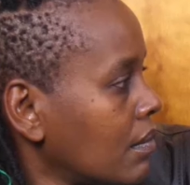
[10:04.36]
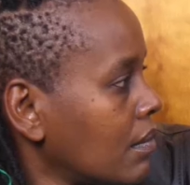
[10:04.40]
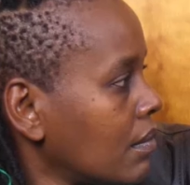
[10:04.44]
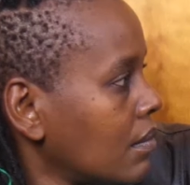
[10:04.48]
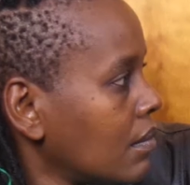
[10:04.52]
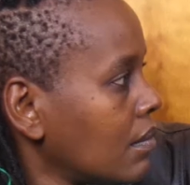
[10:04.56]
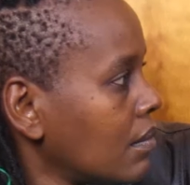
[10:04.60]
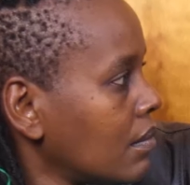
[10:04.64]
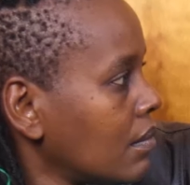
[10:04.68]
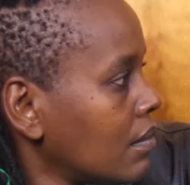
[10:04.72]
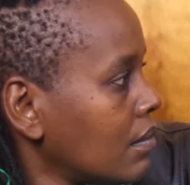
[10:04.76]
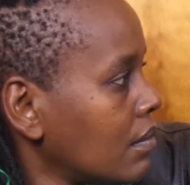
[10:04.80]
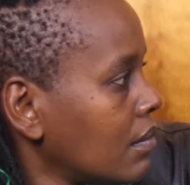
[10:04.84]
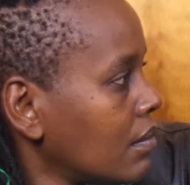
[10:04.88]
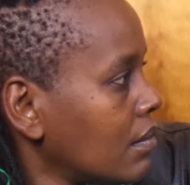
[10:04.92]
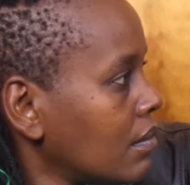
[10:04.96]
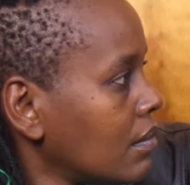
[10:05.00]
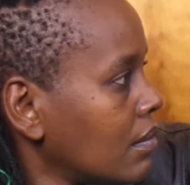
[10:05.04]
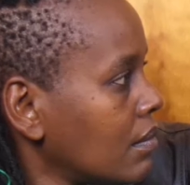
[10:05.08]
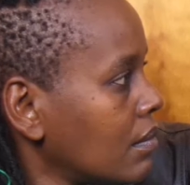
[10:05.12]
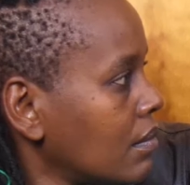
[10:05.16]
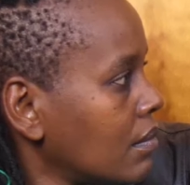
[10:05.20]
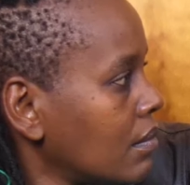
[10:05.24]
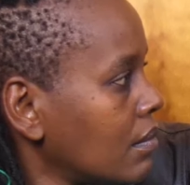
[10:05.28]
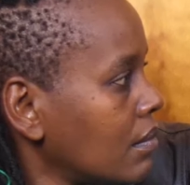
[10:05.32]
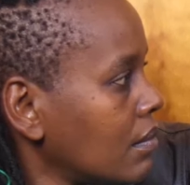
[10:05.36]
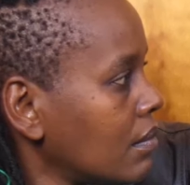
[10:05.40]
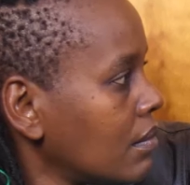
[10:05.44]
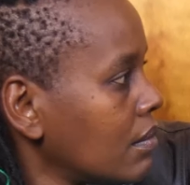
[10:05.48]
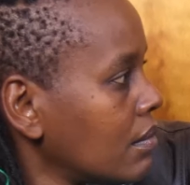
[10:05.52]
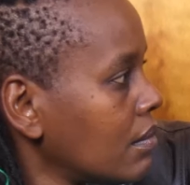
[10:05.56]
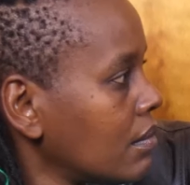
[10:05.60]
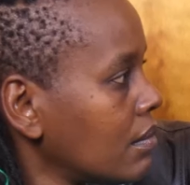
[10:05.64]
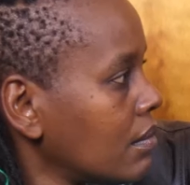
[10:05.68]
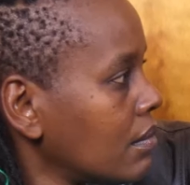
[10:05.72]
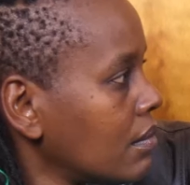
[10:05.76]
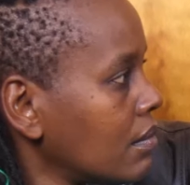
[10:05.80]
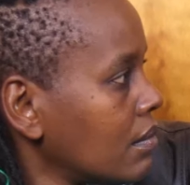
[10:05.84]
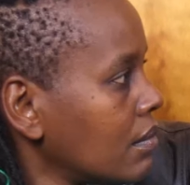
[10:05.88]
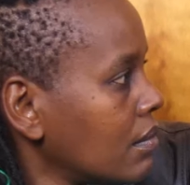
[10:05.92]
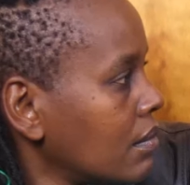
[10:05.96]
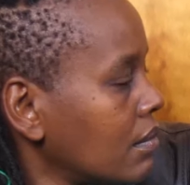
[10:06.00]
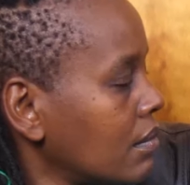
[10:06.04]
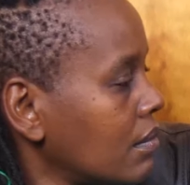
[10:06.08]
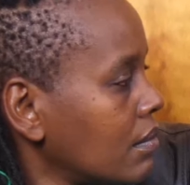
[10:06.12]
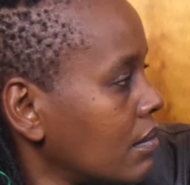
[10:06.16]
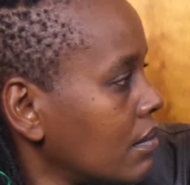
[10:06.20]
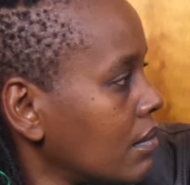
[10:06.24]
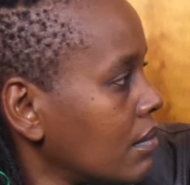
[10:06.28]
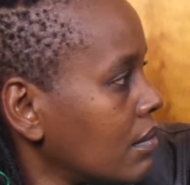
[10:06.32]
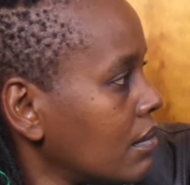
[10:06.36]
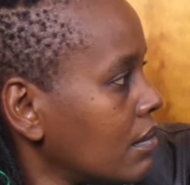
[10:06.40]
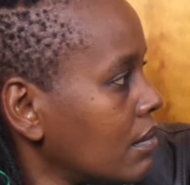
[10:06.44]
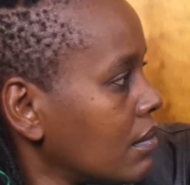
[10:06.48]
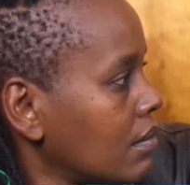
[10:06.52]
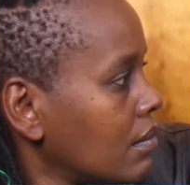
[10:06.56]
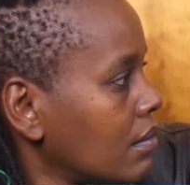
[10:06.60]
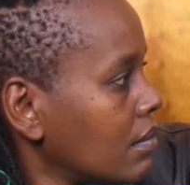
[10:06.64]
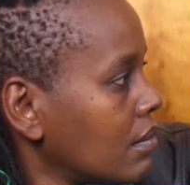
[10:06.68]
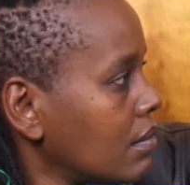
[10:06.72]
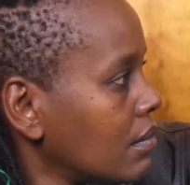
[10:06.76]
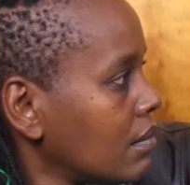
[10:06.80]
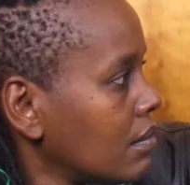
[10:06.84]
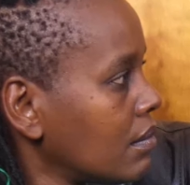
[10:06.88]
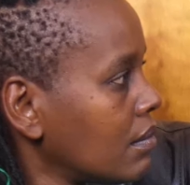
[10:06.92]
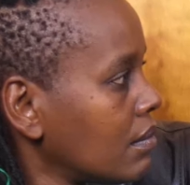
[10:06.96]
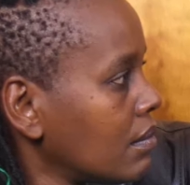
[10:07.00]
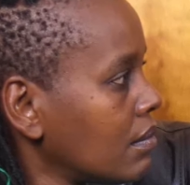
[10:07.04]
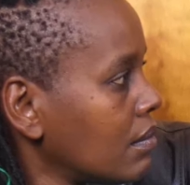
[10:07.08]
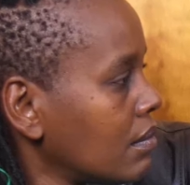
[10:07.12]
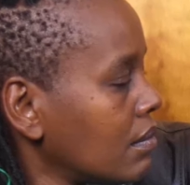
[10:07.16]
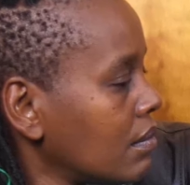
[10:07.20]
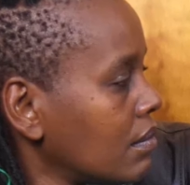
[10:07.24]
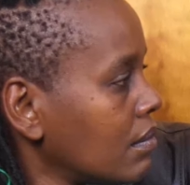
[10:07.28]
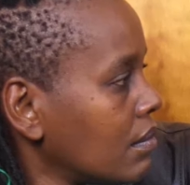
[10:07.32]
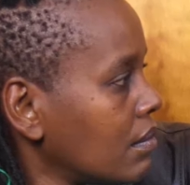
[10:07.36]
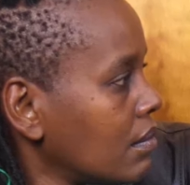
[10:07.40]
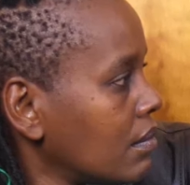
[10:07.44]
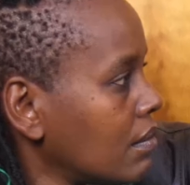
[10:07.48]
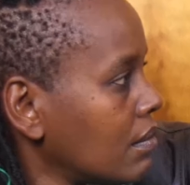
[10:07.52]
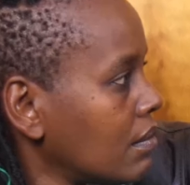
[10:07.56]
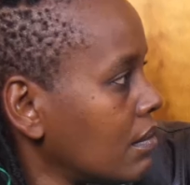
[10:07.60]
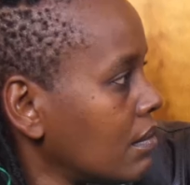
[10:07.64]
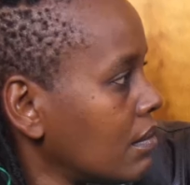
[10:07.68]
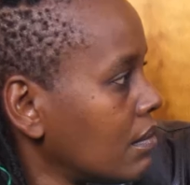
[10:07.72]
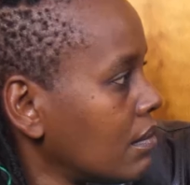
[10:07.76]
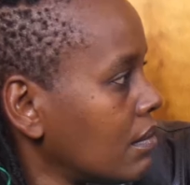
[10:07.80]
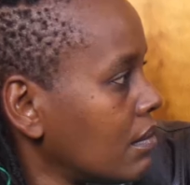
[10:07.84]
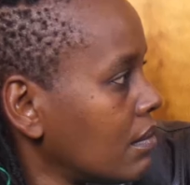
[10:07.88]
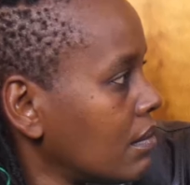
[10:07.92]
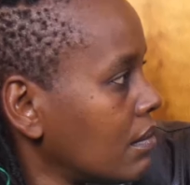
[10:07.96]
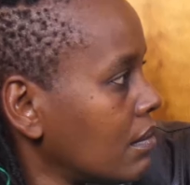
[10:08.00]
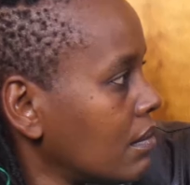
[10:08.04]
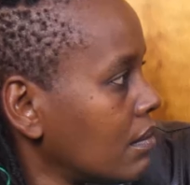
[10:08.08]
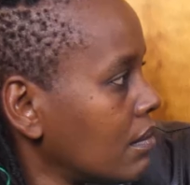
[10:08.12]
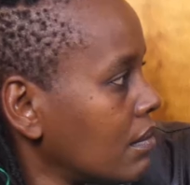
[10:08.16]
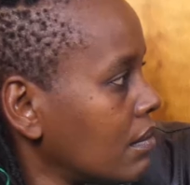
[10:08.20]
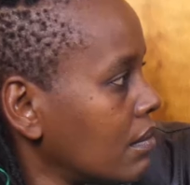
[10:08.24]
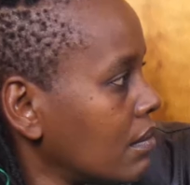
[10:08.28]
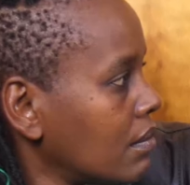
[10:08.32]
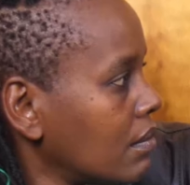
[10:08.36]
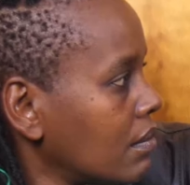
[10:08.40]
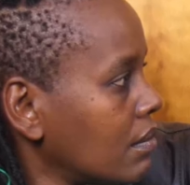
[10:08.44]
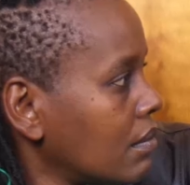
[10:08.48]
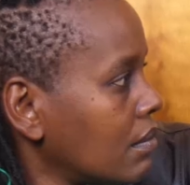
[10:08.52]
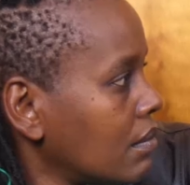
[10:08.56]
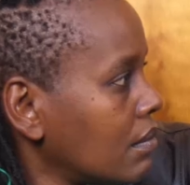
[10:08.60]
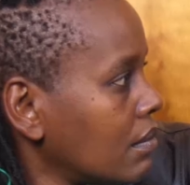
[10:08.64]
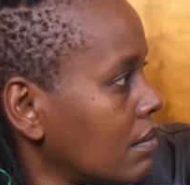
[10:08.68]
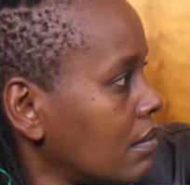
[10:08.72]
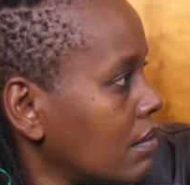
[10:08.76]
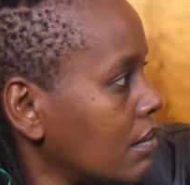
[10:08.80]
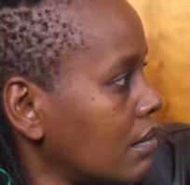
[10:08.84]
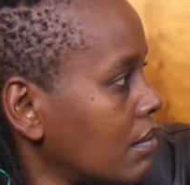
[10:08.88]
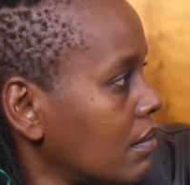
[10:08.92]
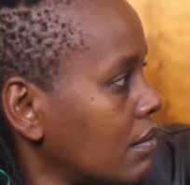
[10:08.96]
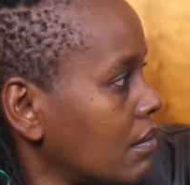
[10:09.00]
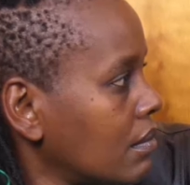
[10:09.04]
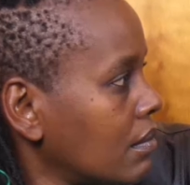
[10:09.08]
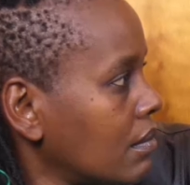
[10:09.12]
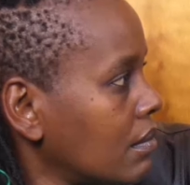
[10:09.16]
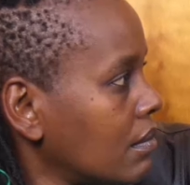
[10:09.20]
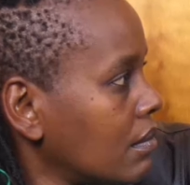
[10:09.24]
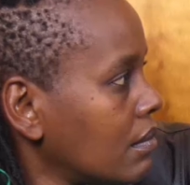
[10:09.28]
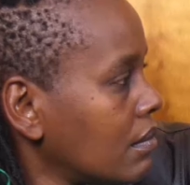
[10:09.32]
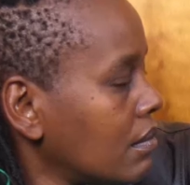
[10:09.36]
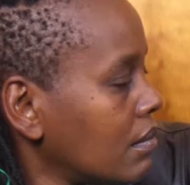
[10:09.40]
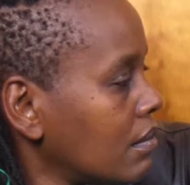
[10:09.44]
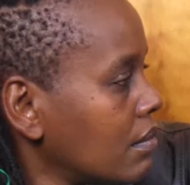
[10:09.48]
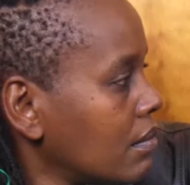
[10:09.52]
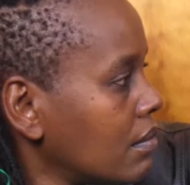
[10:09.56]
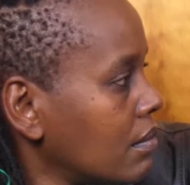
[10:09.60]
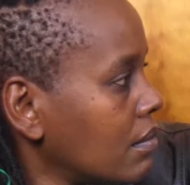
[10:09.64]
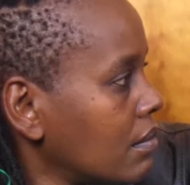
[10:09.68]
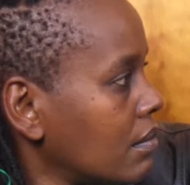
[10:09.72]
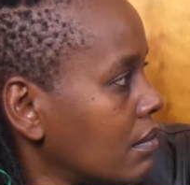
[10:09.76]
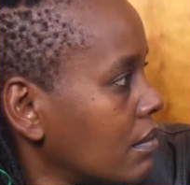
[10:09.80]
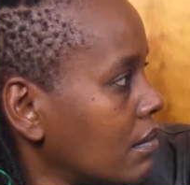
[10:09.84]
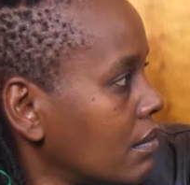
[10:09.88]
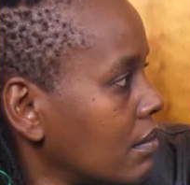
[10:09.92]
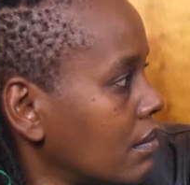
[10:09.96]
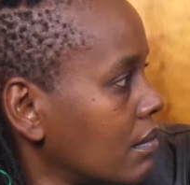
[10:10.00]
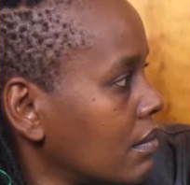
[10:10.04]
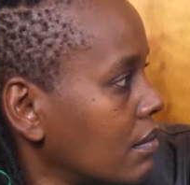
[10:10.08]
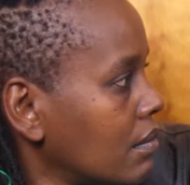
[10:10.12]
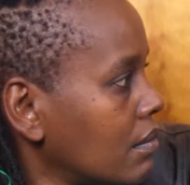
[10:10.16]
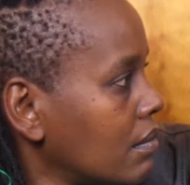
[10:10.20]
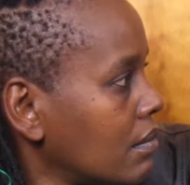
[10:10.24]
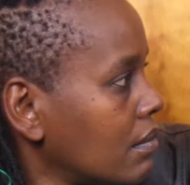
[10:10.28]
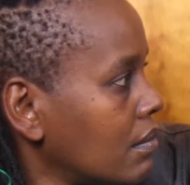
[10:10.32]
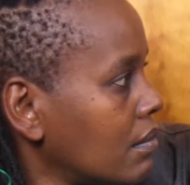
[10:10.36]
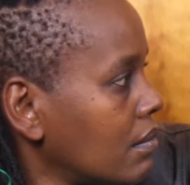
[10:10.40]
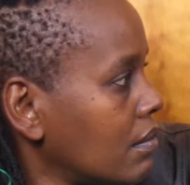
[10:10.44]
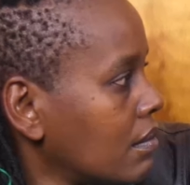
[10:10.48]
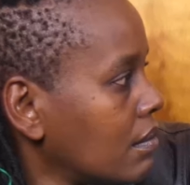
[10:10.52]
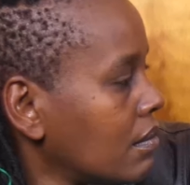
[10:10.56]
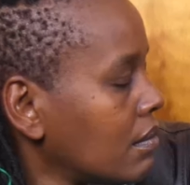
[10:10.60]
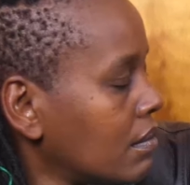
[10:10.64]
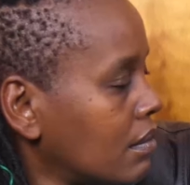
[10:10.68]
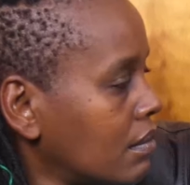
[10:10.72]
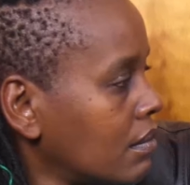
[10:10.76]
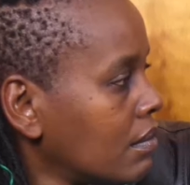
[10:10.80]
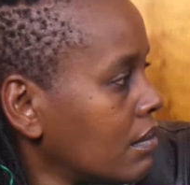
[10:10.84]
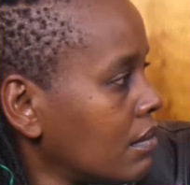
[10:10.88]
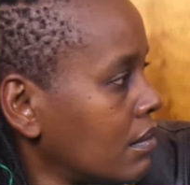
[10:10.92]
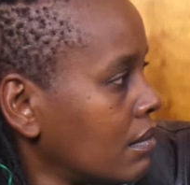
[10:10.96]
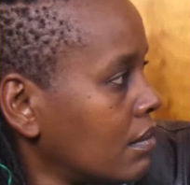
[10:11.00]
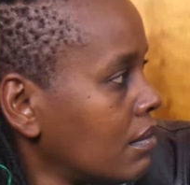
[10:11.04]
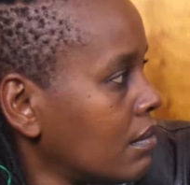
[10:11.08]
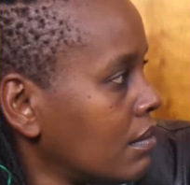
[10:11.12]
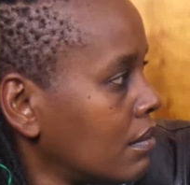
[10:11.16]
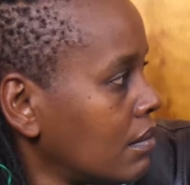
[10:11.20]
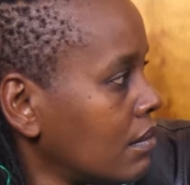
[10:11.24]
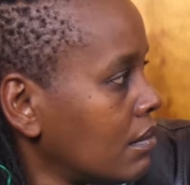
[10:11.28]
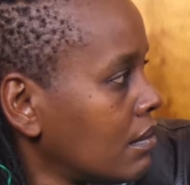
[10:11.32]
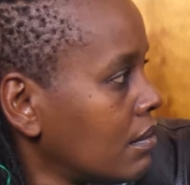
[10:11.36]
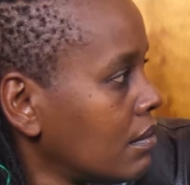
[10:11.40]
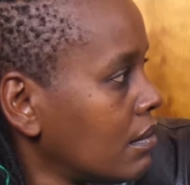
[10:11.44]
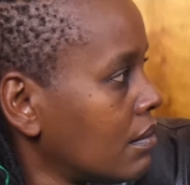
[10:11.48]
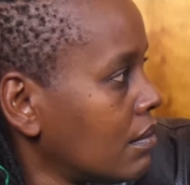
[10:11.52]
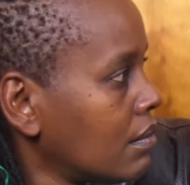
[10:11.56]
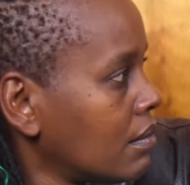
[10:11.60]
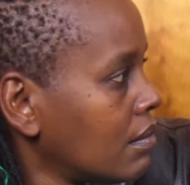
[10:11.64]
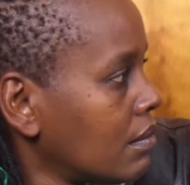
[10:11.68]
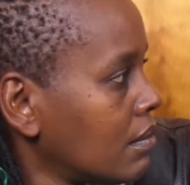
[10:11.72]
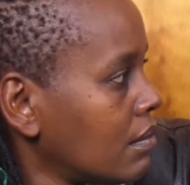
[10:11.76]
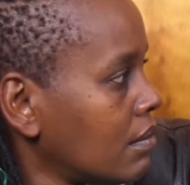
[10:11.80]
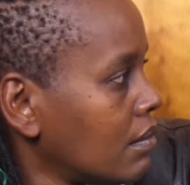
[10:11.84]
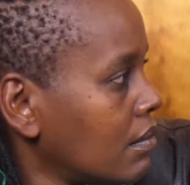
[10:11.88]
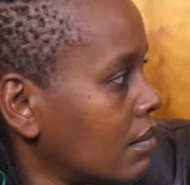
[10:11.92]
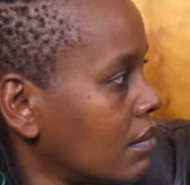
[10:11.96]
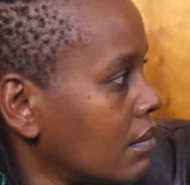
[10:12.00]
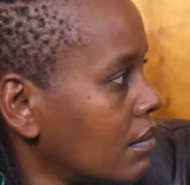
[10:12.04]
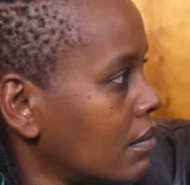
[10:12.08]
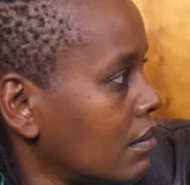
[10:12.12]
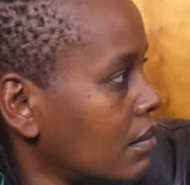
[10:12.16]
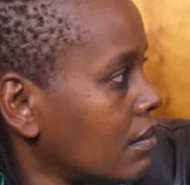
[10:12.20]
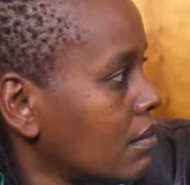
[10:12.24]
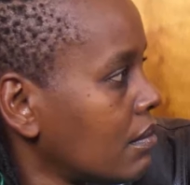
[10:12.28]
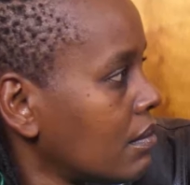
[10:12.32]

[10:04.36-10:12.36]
[no speech]